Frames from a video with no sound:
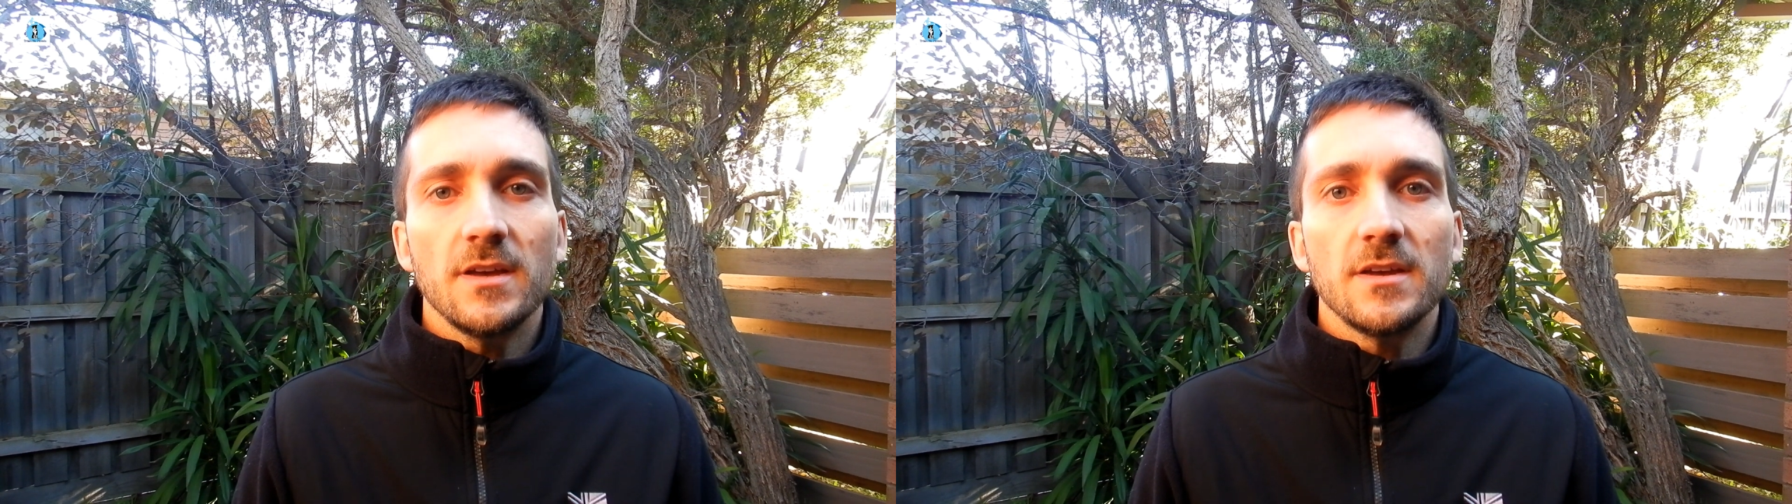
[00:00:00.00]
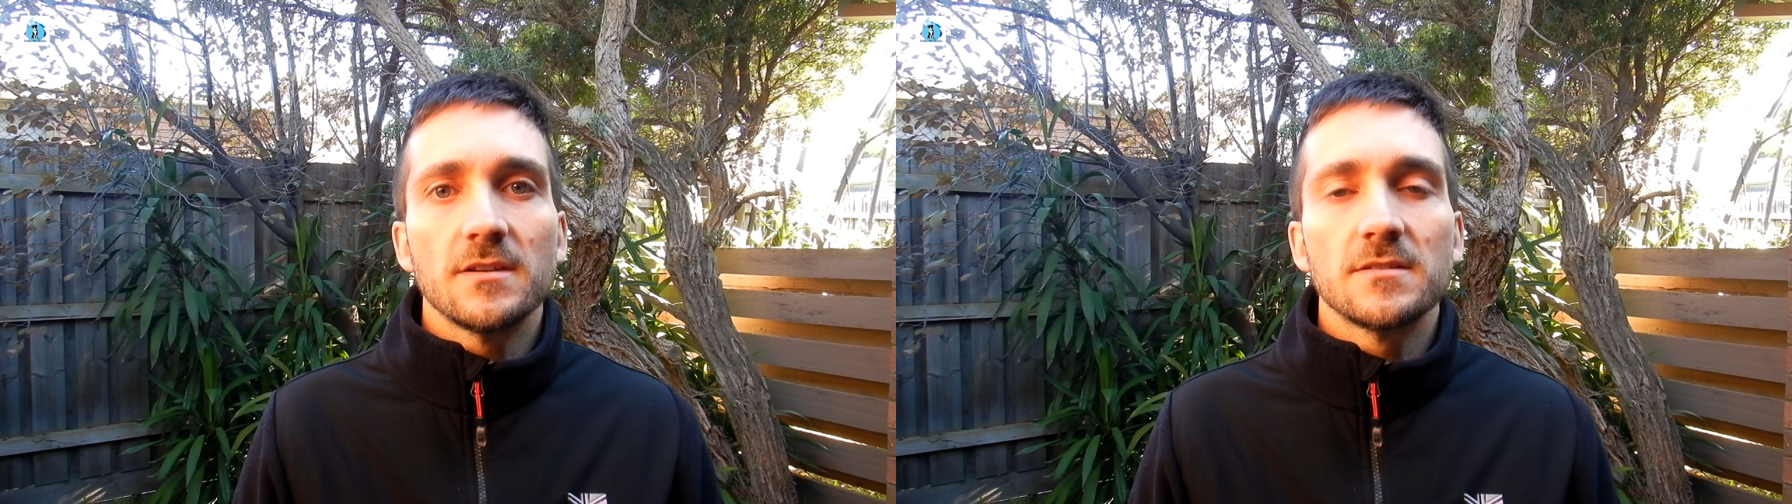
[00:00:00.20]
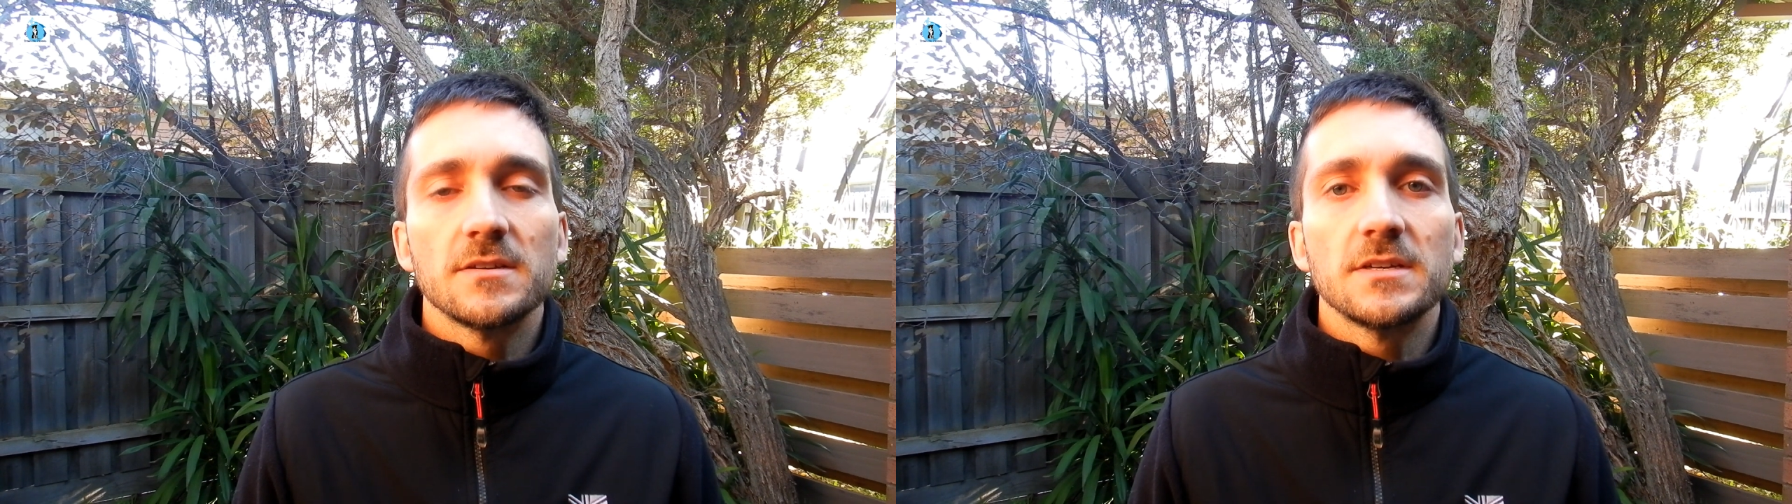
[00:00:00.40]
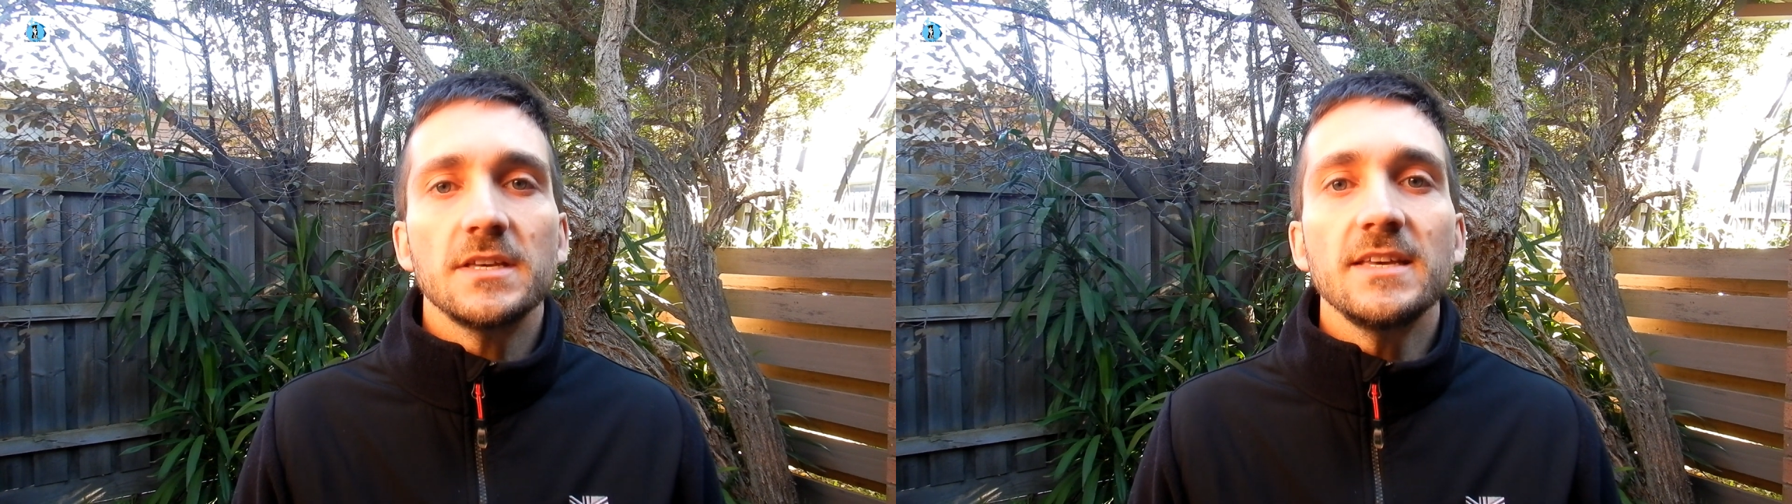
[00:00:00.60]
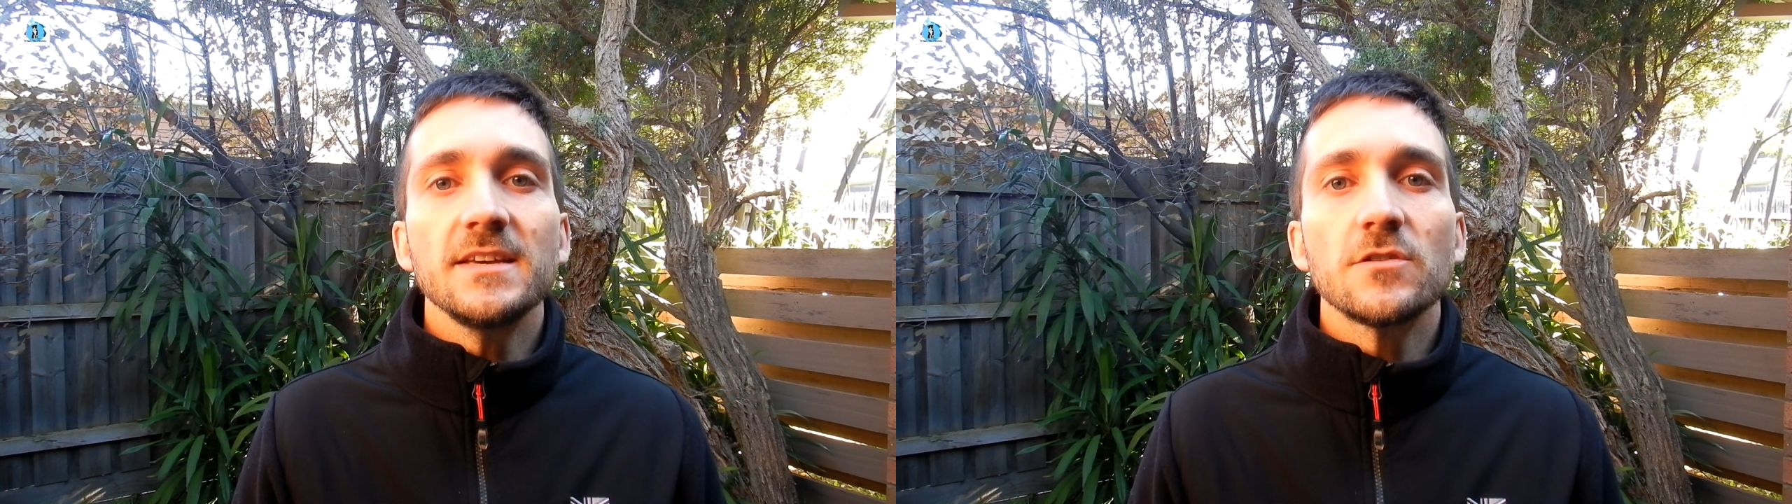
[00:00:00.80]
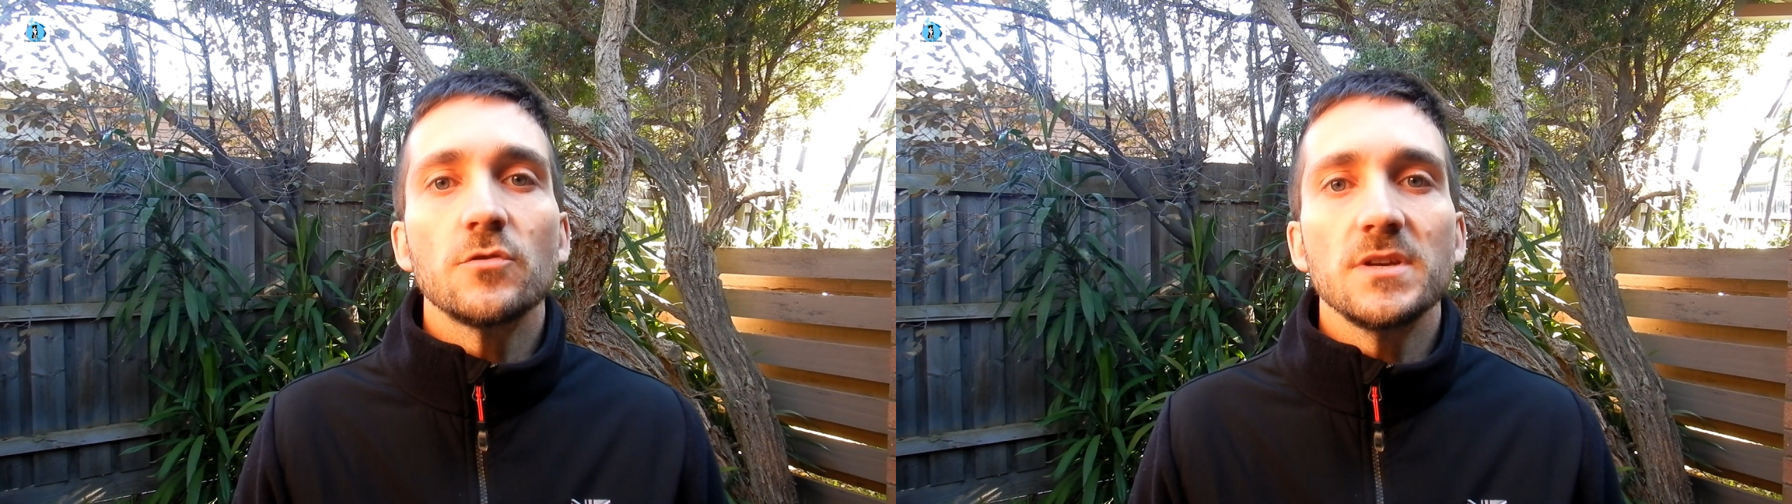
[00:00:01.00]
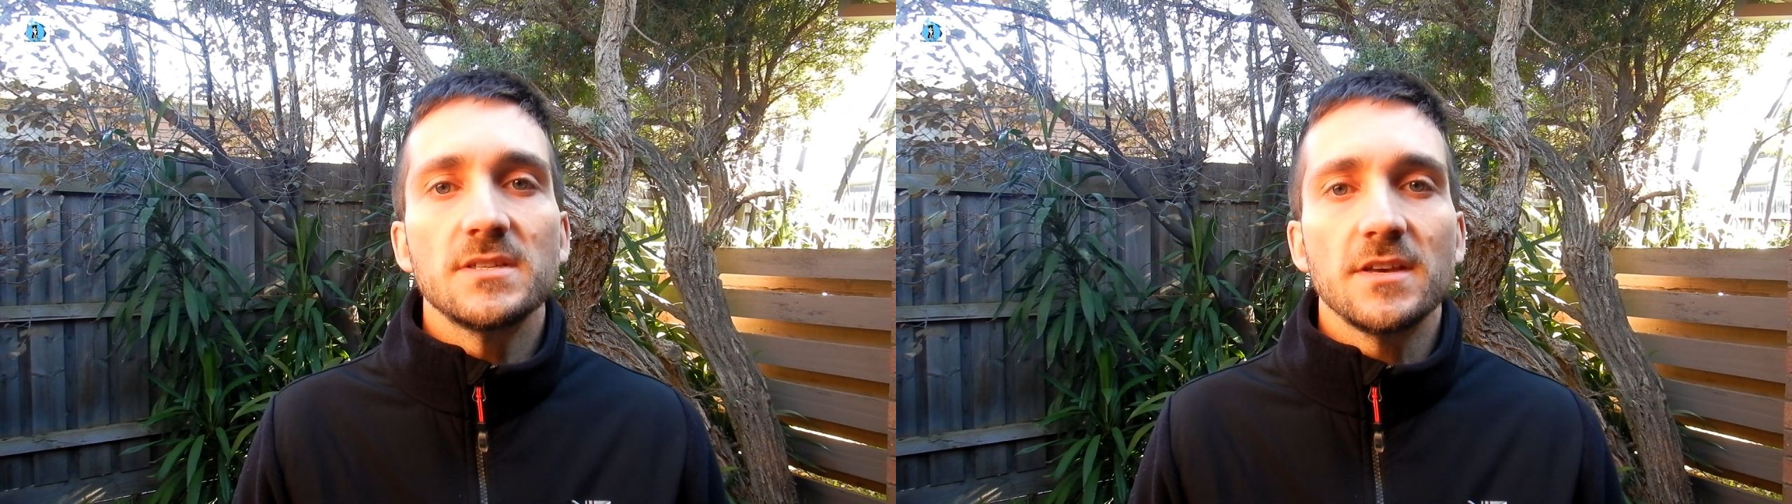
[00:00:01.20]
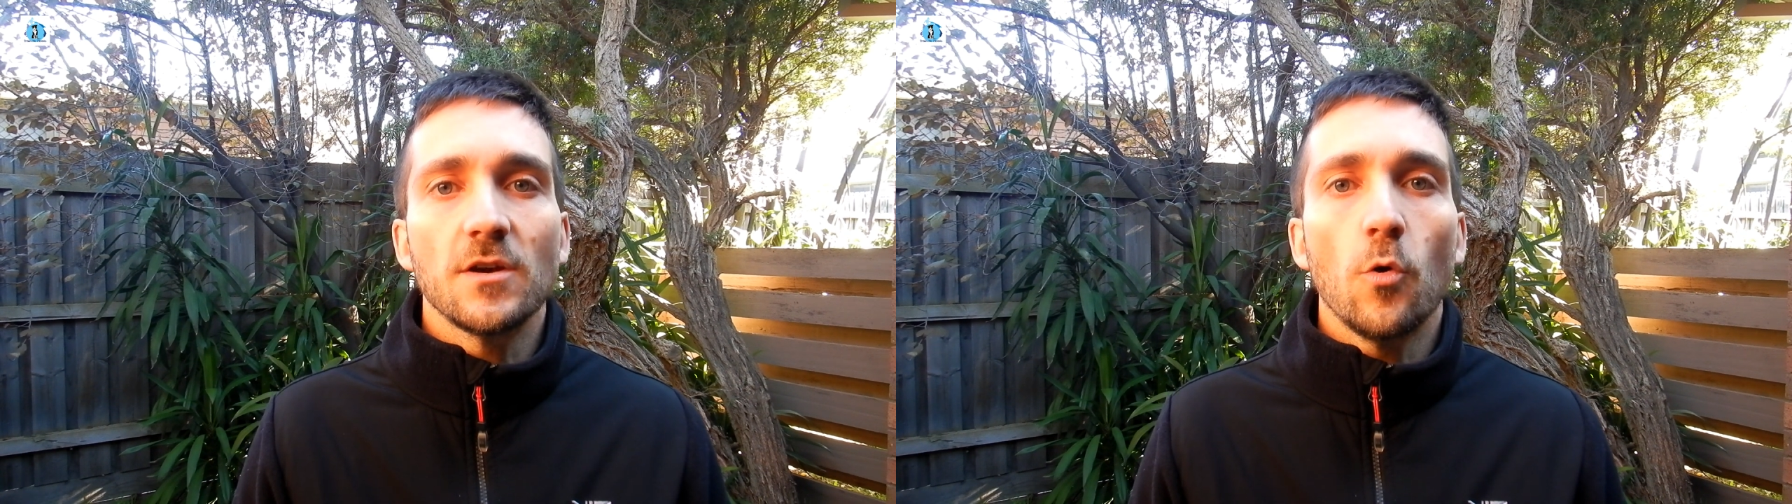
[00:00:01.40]
in the
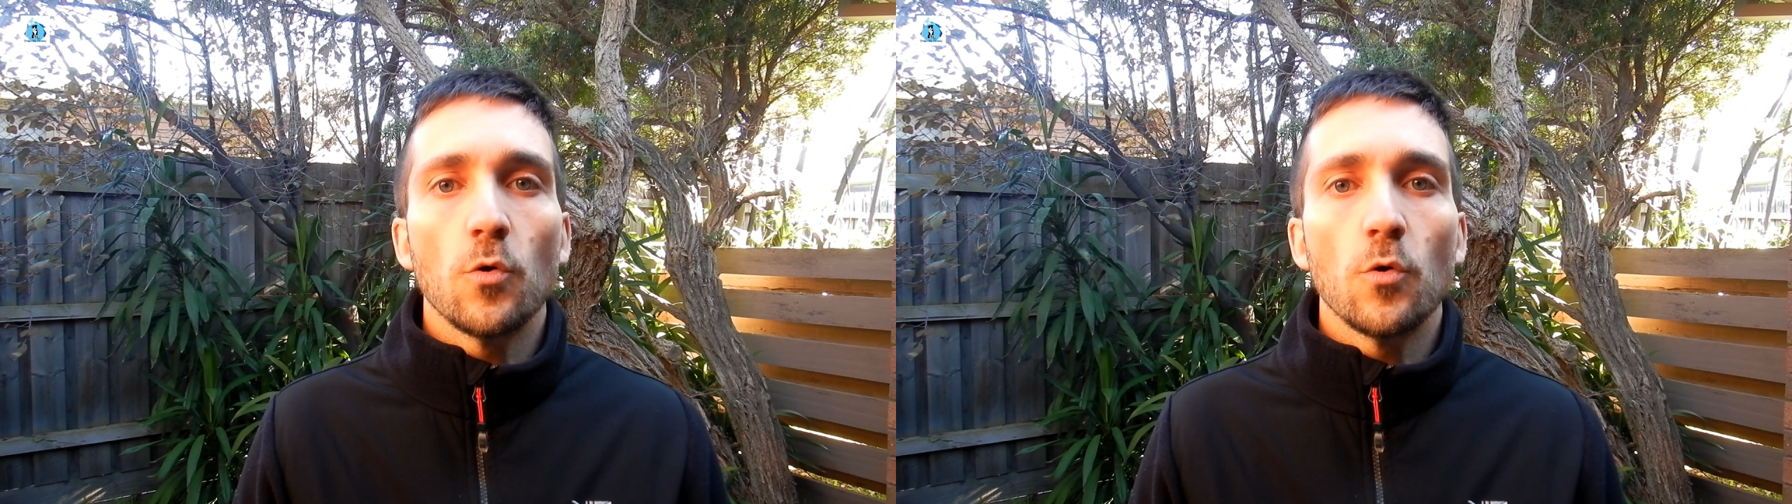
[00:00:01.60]
increasing